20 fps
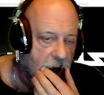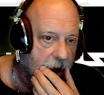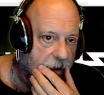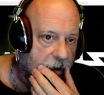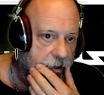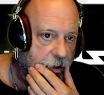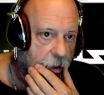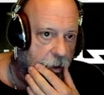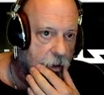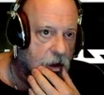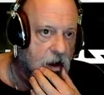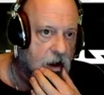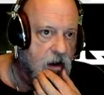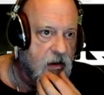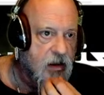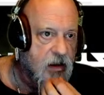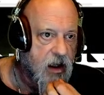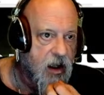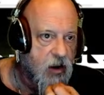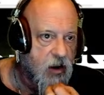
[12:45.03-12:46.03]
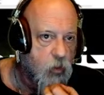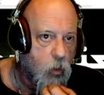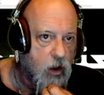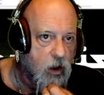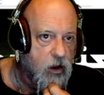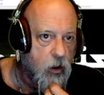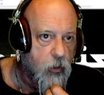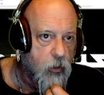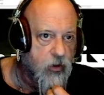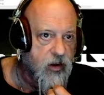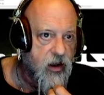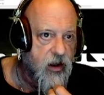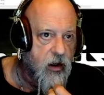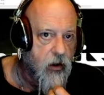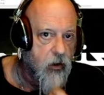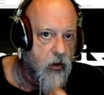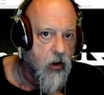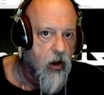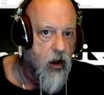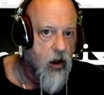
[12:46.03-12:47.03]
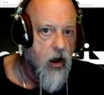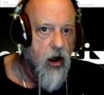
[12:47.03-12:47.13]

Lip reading: so that these windows here,